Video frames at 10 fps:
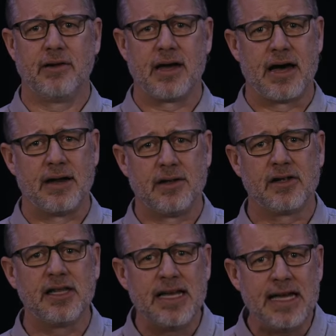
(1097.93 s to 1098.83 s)
God.
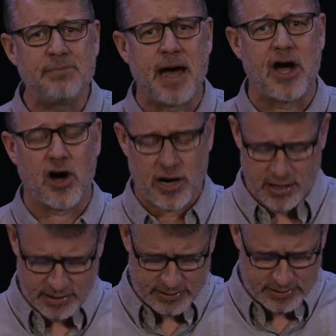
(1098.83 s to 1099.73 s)
Clean my
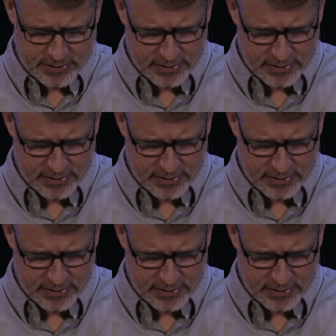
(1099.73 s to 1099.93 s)
heart.